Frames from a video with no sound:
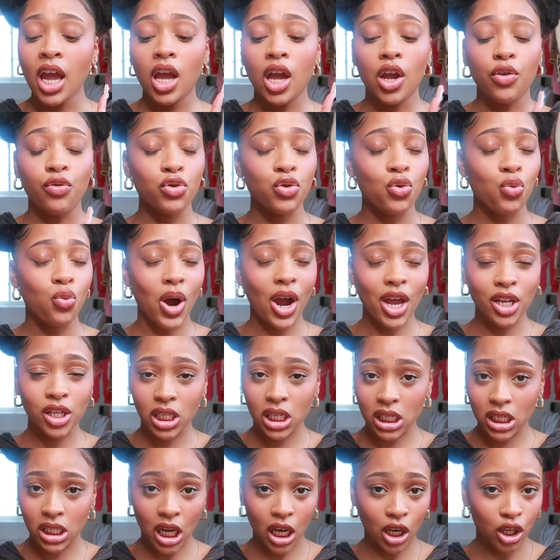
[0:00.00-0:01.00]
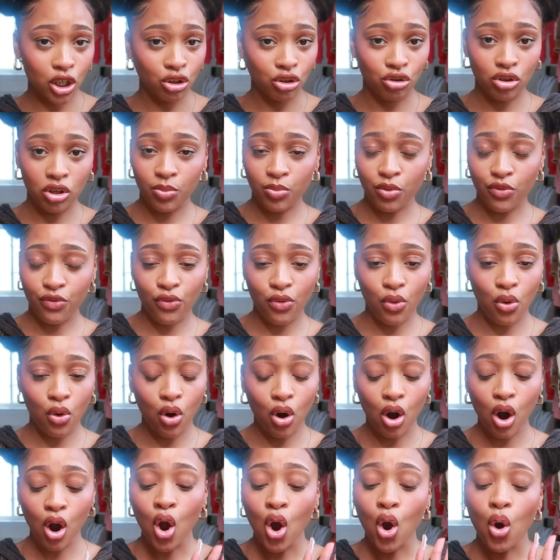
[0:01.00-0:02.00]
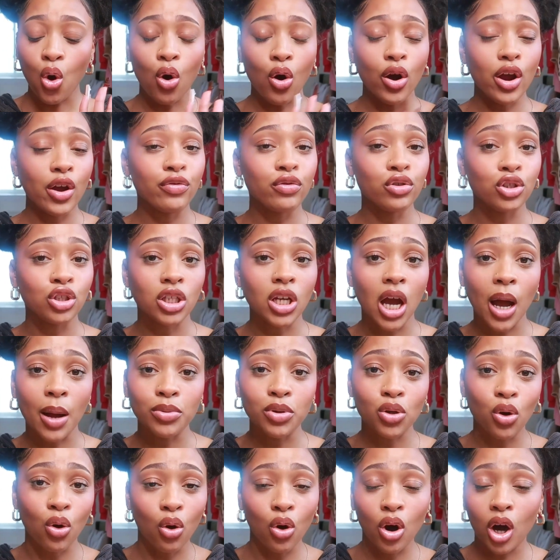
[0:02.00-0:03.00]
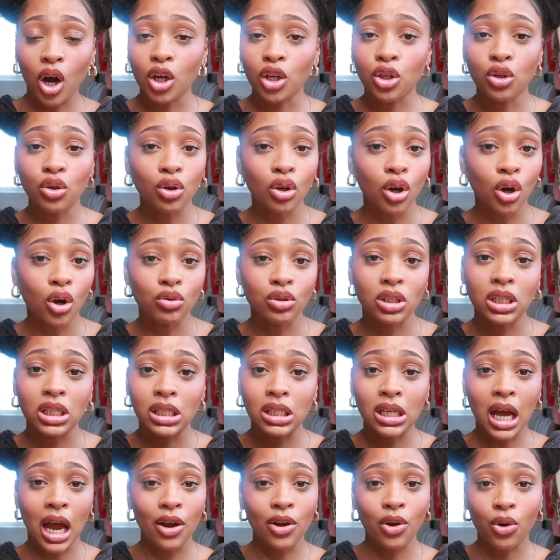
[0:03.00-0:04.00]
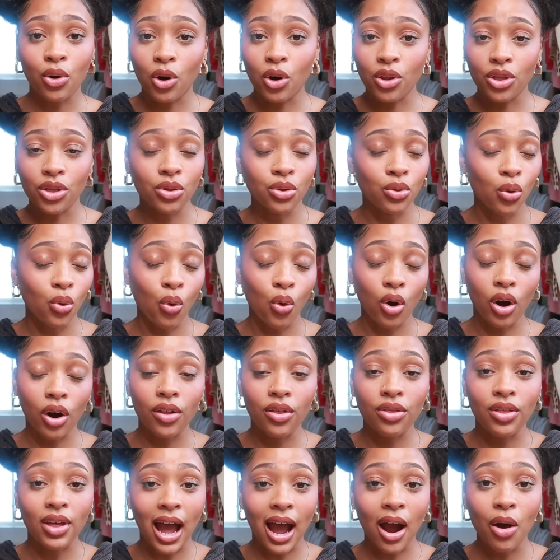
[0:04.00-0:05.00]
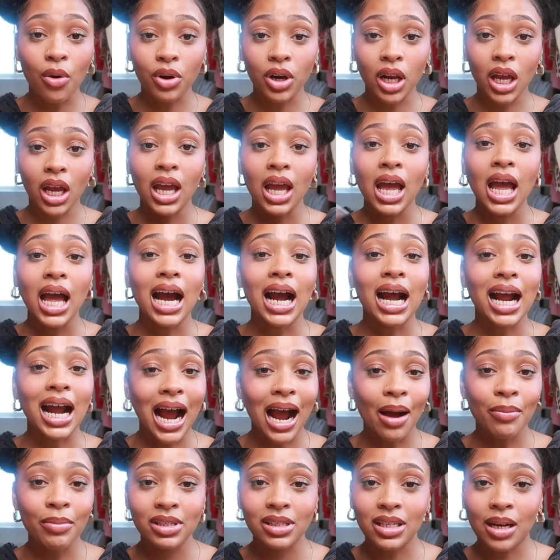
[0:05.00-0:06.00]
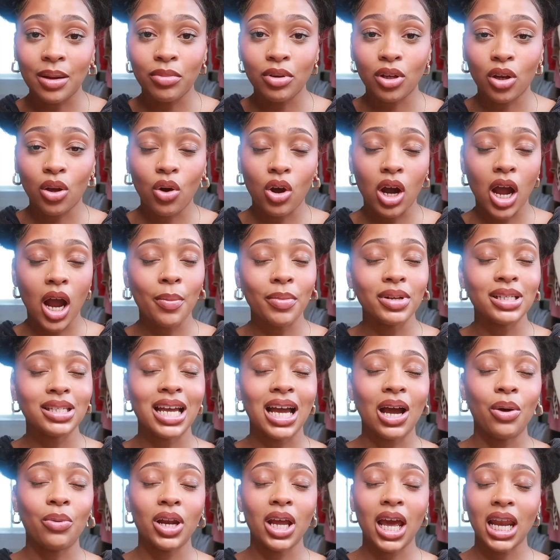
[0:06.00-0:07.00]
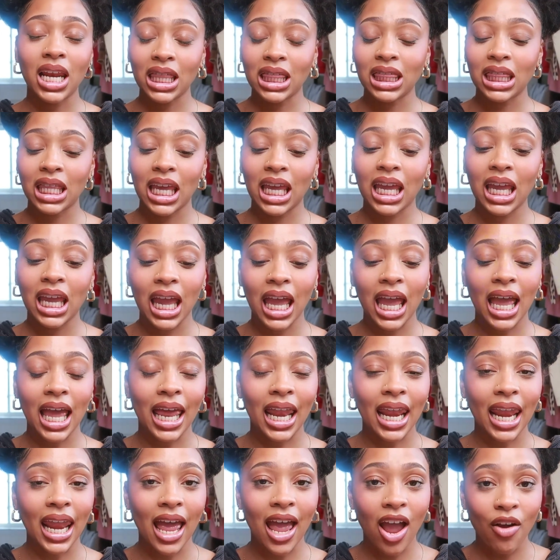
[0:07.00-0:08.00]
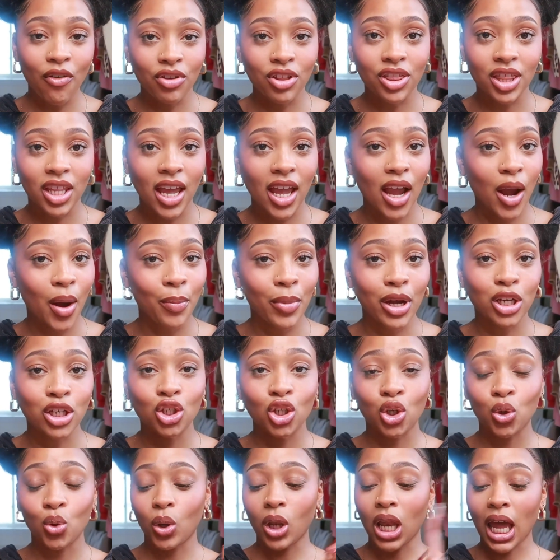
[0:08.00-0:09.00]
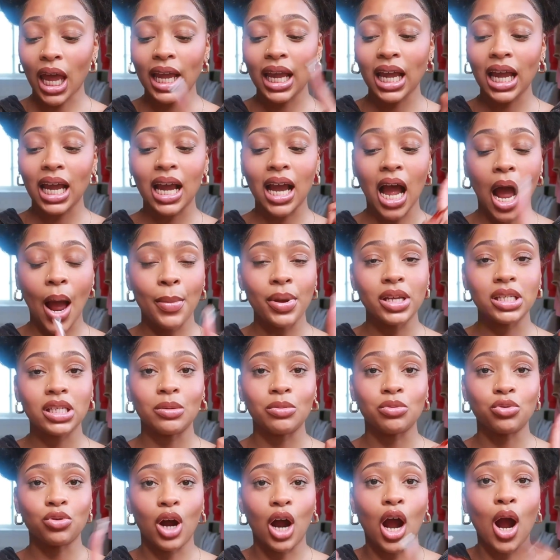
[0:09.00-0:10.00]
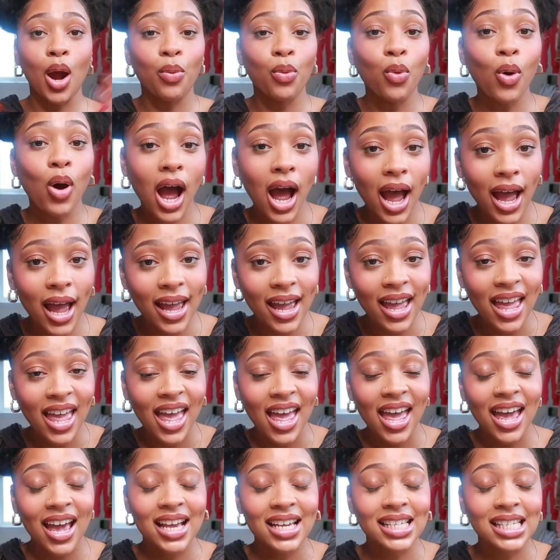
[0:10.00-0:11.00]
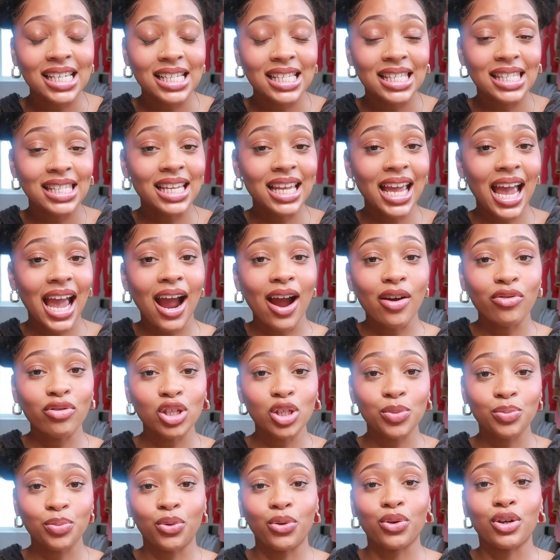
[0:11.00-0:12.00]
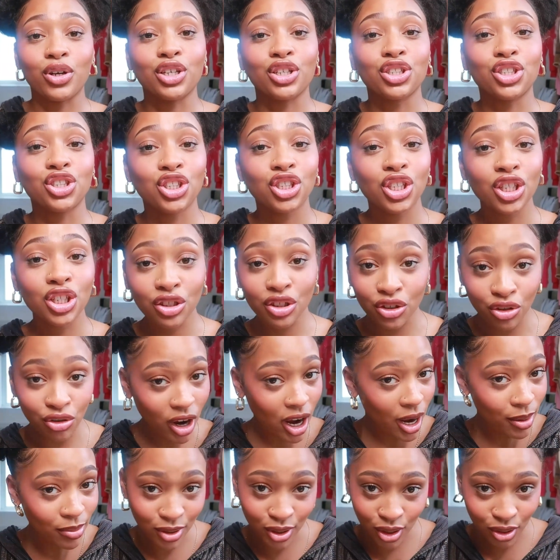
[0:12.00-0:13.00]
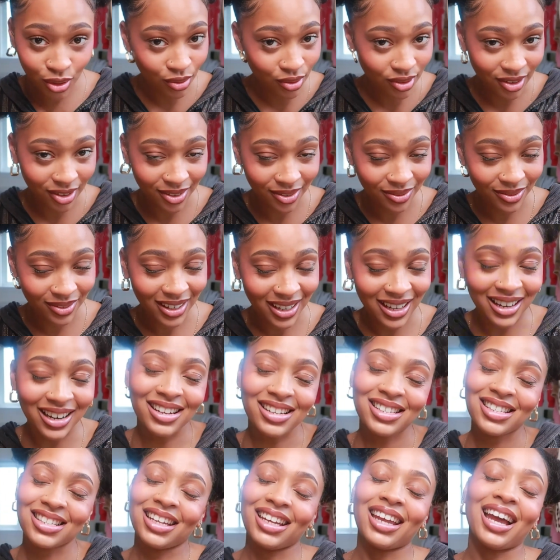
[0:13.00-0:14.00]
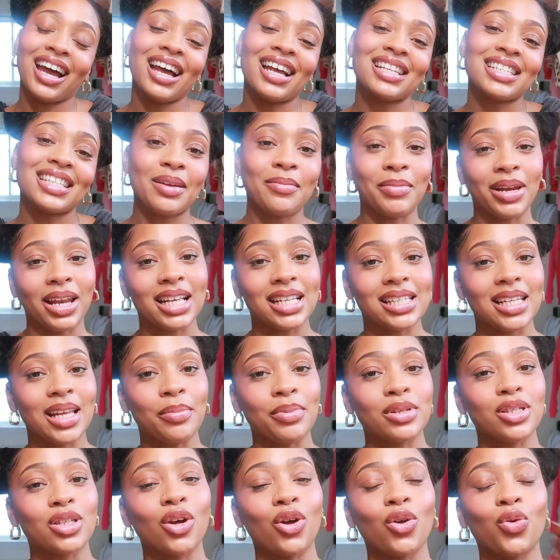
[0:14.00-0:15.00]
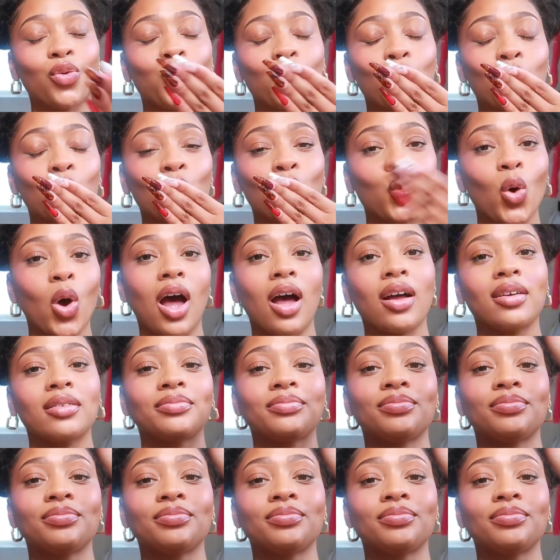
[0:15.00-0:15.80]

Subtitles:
if you went to 2nd Street before, or if you shopped on, you know, C Tire on or the outlet, comment down below. Comment down anything and everything. Make sure you like, comment, subscribe. Why? Because it's the average Spooner. She should have subscribed sooner, and I'll see you guys in the next episode. Mwah.